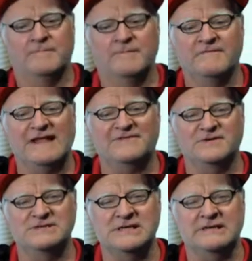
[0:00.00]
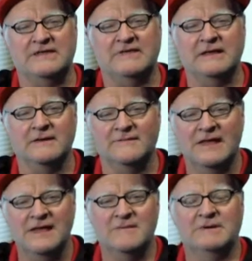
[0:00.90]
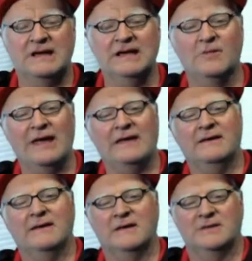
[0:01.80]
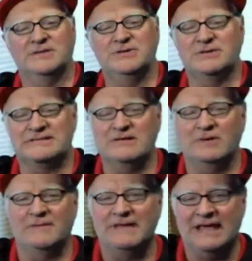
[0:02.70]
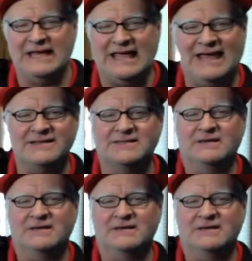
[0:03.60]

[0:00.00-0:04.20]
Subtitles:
Flat 13th, I think. But anyway, you can see what I'm getting at.